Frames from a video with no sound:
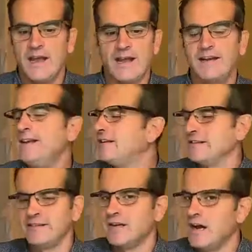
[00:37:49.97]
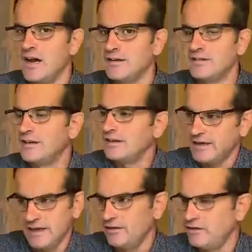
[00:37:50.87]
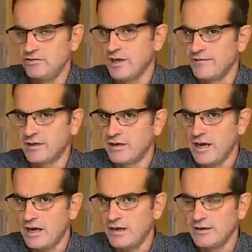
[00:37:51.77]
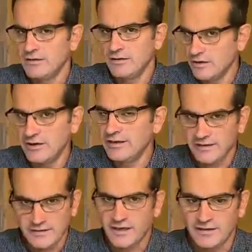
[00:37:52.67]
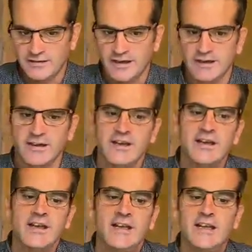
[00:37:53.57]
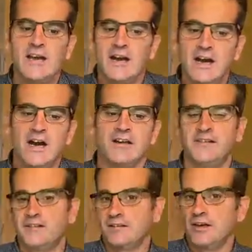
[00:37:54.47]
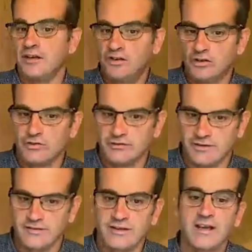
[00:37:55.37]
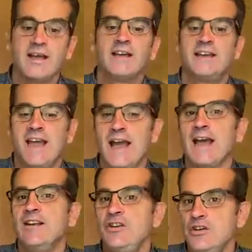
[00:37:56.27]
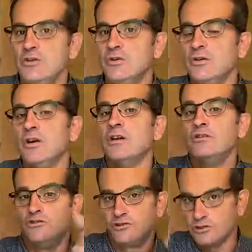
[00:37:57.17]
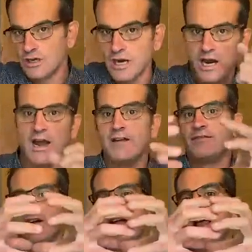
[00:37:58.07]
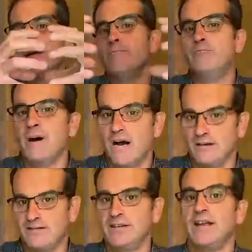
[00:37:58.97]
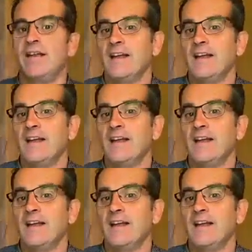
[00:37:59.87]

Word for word: And he doesn't ask, Can you drive a car? No, he doesn't ask that. He asks a tourist, Can you drive a bus?